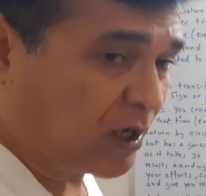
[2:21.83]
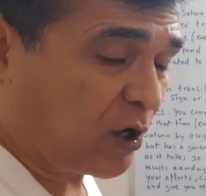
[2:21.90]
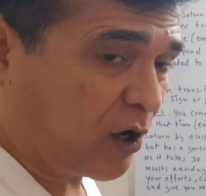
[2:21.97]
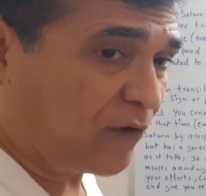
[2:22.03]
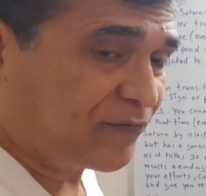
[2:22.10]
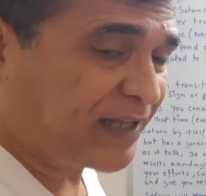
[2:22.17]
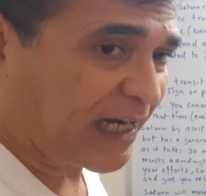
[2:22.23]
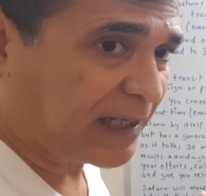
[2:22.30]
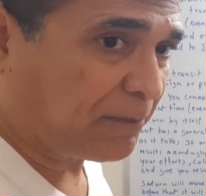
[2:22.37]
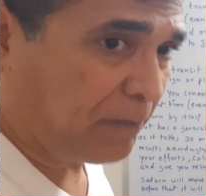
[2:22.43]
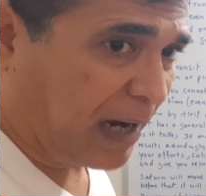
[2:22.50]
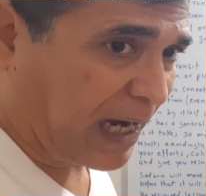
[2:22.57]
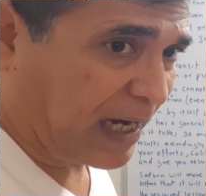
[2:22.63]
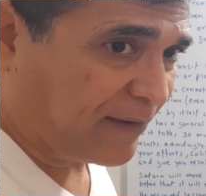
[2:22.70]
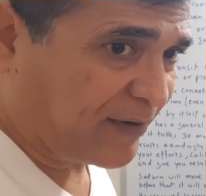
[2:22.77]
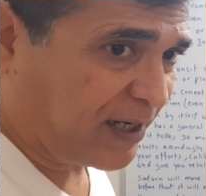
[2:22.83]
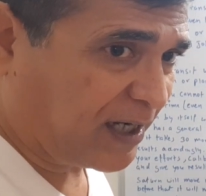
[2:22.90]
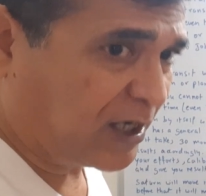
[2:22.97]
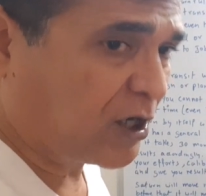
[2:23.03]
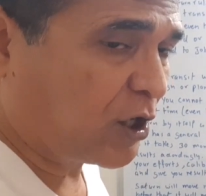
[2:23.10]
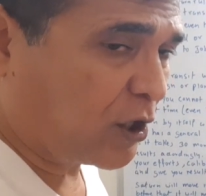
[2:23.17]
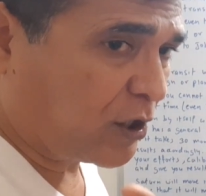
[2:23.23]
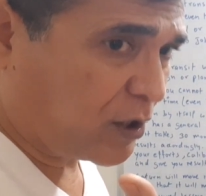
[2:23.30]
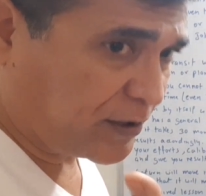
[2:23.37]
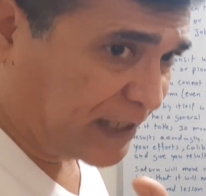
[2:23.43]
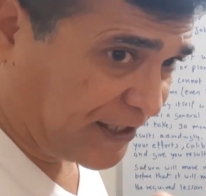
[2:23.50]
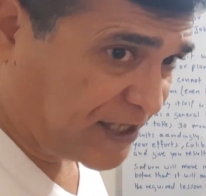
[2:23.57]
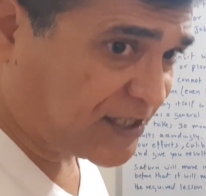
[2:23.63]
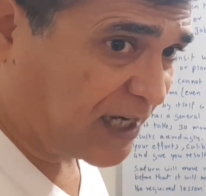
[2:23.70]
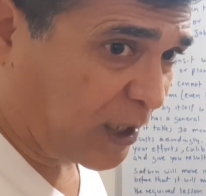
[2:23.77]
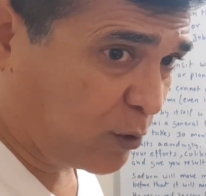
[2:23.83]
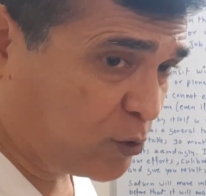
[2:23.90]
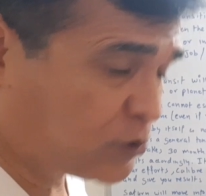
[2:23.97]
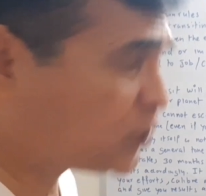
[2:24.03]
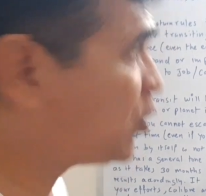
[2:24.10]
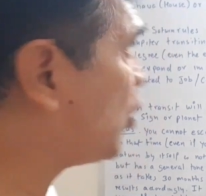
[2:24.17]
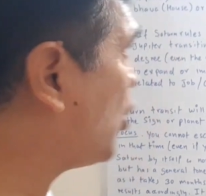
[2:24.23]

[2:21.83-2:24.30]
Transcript: of that bhava, that is house,